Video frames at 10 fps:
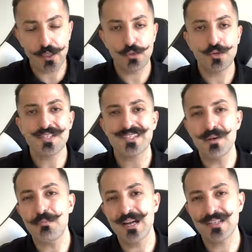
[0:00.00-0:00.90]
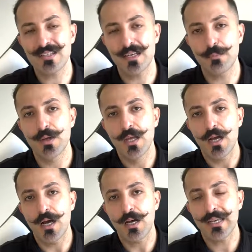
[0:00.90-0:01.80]
you to a
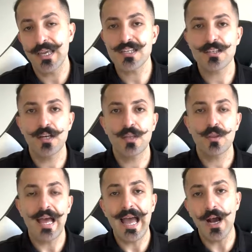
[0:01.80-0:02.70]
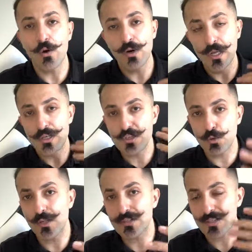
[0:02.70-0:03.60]
step-by-step case study, how
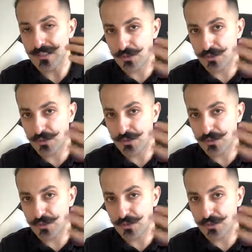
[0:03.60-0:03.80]
students,